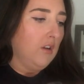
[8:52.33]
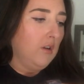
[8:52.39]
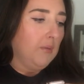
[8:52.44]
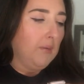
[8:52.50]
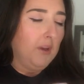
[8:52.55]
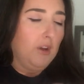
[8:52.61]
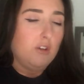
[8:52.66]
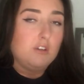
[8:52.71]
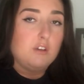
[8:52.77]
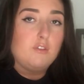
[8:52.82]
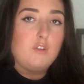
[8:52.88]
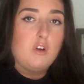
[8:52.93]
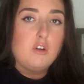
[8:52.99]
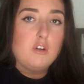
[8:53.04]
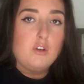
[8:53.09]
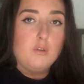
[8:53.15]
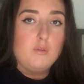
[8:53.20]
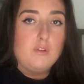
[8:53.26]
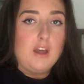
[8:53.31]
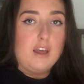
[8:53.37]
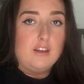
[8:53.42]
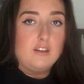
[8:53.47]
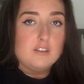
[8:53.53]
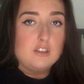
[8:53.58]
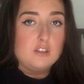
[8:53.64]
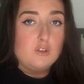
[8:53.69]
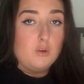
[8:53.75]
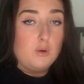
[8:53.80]
Oh my god, I've got no
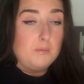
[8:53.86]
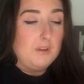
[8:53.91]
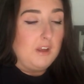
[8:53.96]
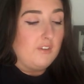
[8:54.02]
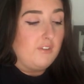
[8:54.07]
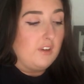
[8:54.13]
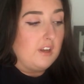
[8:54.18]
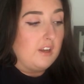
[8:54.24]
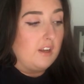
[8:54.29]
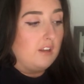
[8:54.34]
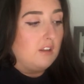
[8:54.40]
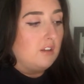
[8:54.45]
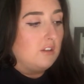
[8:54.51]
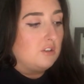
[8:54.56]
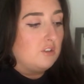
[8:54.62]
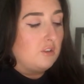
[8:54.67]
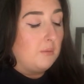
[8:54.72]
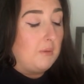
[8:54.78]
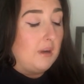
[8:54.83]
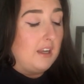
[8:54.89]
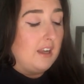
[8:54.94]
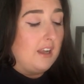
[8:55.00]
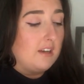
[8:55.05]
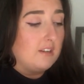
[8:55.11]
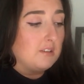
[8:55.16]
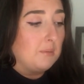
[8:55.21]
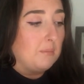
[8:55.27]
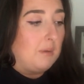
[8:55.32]
nails. I normally have acrylic, so my
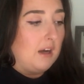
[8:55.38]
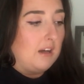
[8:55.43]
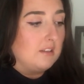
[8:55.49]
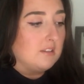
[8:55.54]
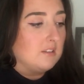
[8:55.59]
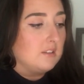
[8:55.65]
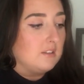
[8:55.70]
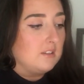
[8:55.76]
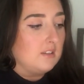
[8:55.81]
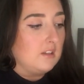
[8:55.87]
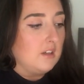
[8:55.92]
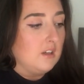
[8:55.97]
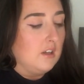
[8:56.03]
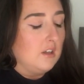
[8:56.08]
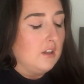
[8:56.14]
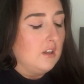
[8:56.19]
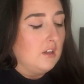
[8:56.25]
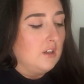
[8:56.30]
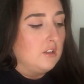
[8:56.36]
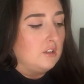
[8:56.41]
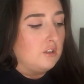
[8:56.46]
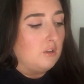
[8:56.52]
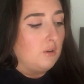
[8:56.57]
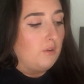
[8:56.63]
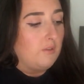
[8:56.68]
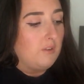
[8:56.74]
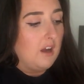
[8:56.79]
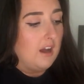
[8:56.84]
nails are battered.
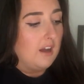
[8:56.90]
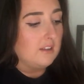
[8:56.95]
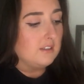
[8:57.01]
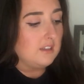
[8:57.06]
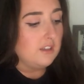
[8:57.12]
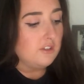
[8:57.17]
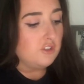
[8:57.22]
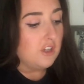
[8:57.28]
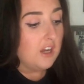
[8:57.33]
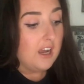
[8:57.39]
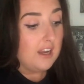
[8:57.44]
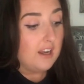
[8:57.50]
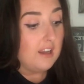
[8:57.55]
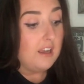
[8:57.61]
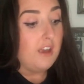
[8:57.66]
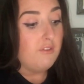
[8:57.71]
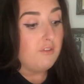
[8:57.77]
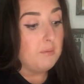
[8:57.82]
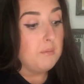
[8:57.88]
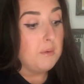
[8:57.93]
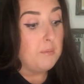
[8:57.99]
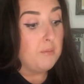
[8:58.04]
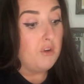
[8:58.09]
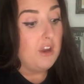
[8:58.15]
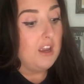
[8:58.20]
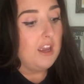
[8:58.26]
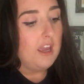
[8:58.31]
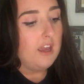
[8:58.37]
So I've kind of trying to give them a
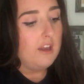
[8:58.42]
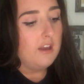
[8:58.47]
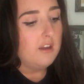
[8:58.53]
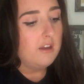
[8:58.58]
brie.